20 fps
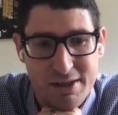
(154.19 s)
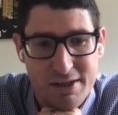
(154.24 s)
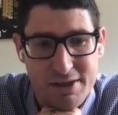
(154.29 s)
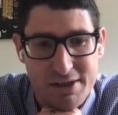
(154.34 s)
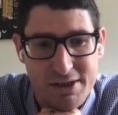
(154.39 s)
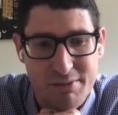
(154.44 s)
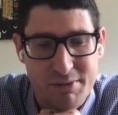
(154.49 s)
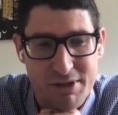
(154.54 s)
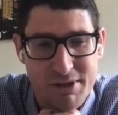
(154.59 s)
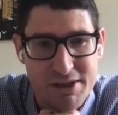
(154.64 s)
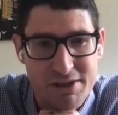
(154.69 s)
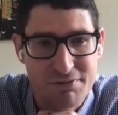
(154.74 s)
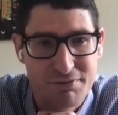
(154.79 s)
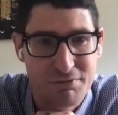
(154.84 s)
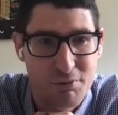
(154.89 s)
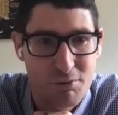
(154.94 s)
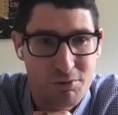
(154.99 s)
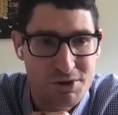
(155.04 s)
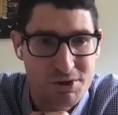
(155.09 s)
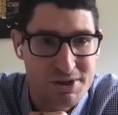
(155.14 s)
some of these
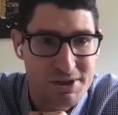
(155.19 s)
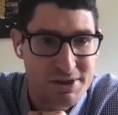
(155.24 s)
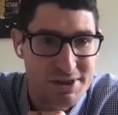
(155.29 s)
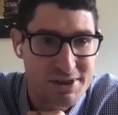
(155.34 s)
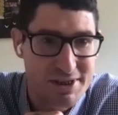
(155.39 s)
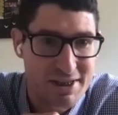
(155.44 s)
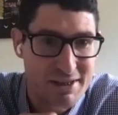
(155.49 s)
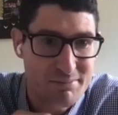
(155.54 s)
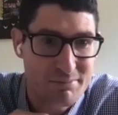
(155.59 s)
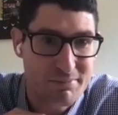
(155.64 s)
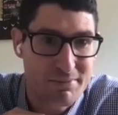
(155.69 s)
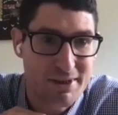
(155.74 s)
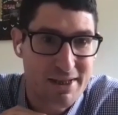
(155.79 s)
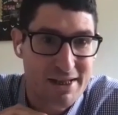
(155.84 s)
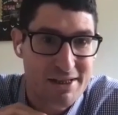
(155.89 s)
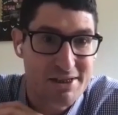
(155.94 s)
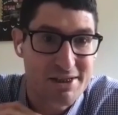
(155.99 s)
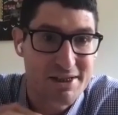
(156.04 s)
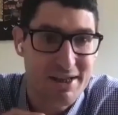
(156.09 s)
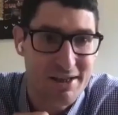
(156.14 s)
forced team
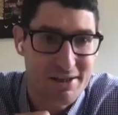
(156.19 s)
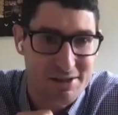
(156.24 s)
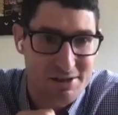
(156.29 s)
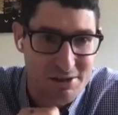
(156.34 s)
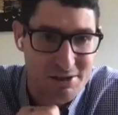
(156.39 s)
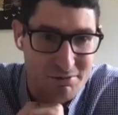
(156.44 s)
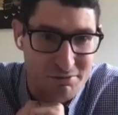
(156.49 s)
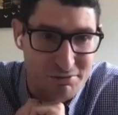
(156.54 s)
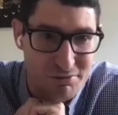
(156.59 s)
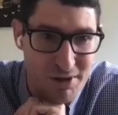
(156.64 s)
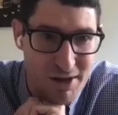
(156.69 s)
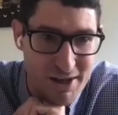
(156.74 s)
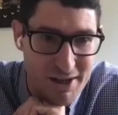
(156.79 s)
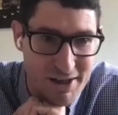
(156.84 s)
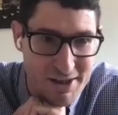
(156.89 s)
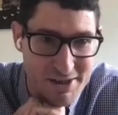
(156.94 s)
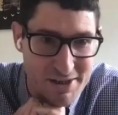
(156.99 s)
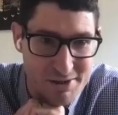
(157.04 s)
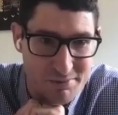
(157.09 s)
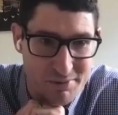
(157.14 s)
get-togethers on
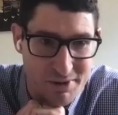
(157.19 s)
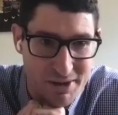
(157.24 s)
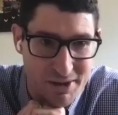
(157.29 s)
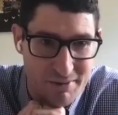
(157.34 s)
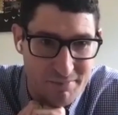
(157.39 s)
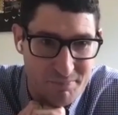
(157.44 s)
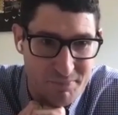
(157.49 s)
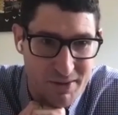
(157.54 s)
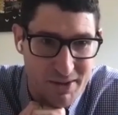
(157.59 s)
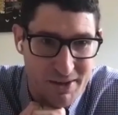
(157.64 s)
Fridays, where